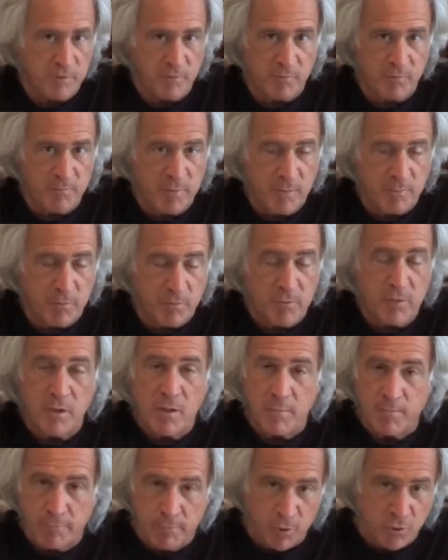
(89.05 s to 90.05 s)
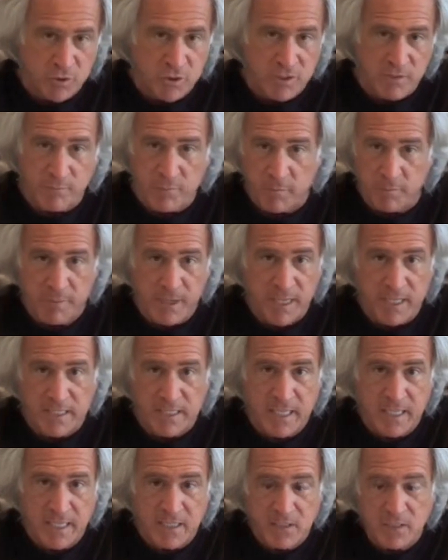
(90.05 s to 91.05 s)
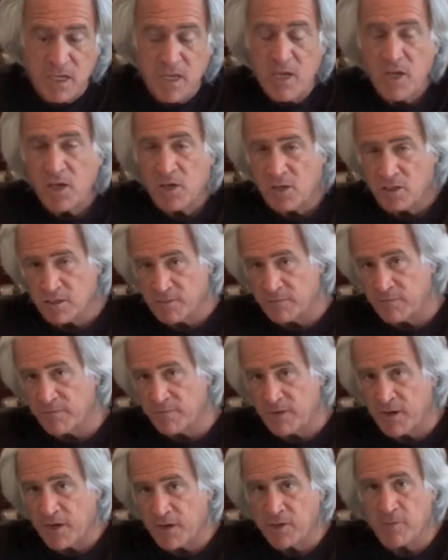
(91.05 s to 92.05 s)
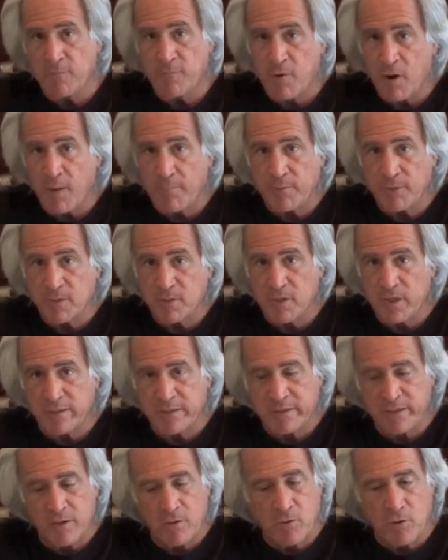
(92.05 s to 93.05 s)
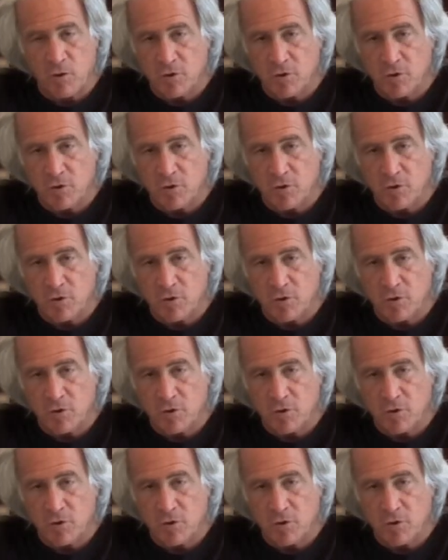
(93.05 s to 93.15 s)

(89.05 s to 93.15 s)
And remember, most of them are band aids because if the value of the property is not there,